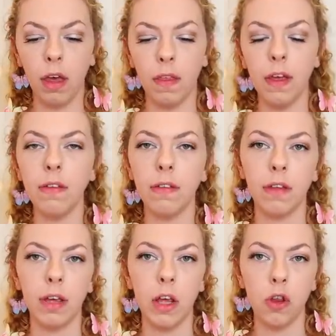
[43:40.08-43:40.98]

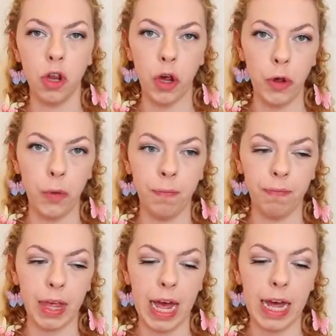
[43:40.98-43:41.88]
This is you,
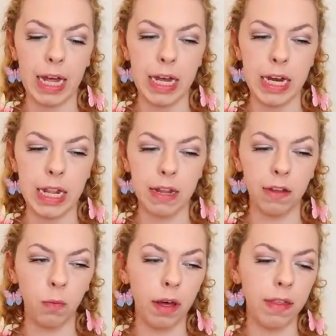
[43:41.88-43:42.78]
and this
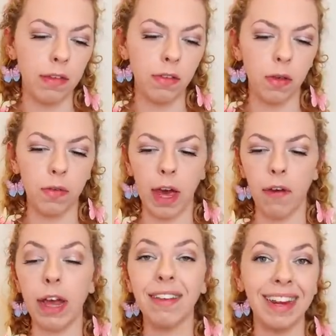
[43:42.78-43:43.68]
is why things are so
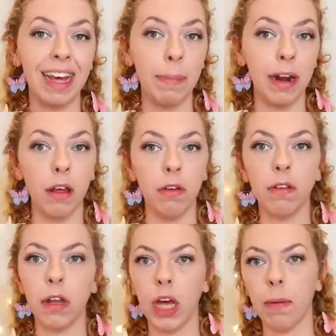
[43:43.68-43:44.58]
scary. It's going to get better though,
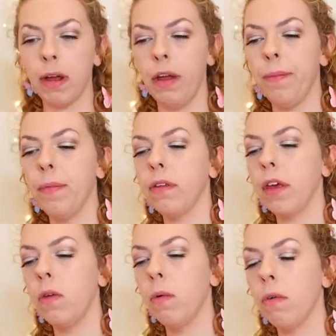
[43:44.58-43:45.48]
it's going to get better. Let's
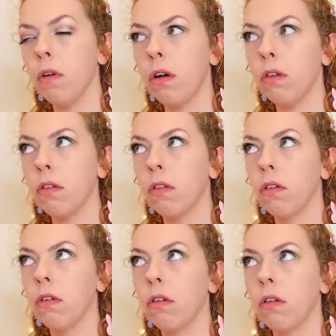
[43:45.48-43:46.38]
get you one more card.
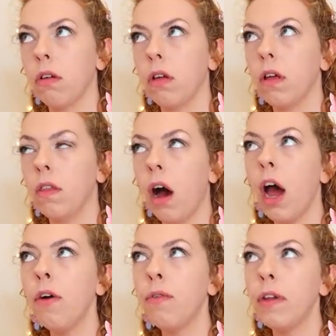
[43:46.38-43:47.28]
The
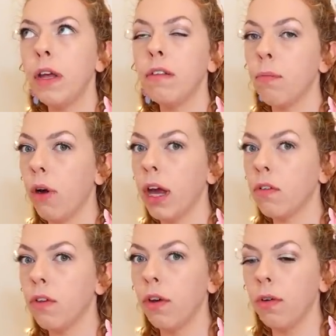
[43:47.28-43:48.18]
Hierophant needs a
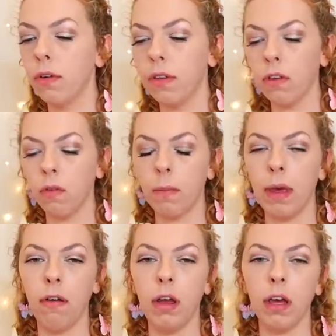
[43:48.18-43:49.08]
break too. That's what I'm
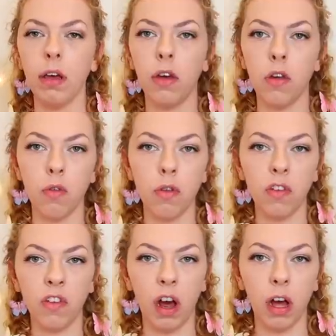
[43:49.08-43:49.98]
hearing, because you're
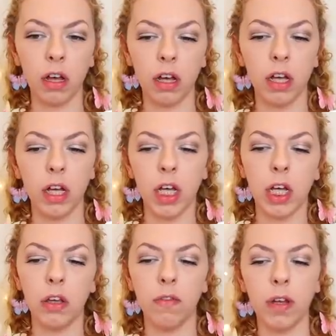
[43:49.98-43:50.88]
just stuck.
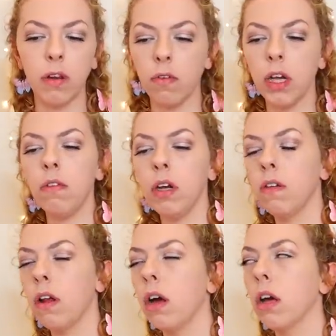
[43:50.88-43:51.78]
You're feeling really, really
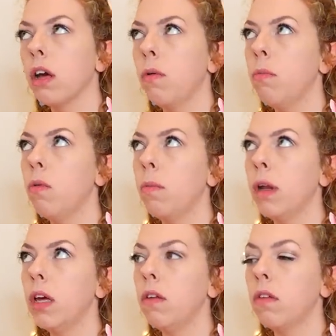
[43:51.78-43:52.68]
stuck. One more
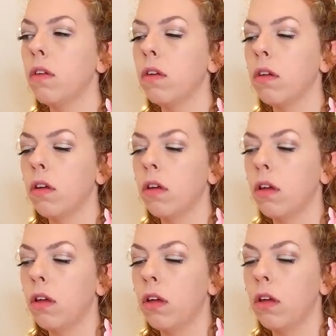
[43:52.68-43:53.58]
please.
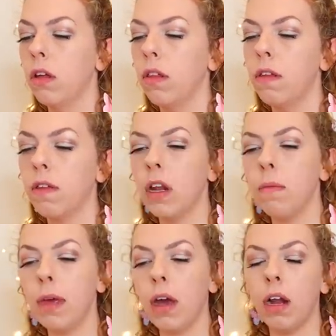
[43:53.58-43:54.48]
There's going to
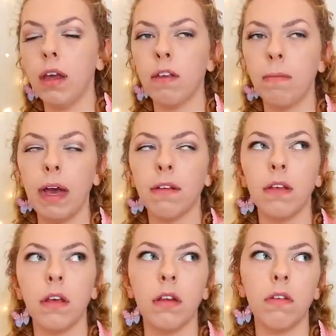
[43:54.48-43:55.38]
be
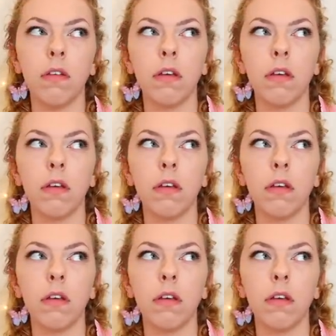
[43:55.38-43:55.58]
unexpected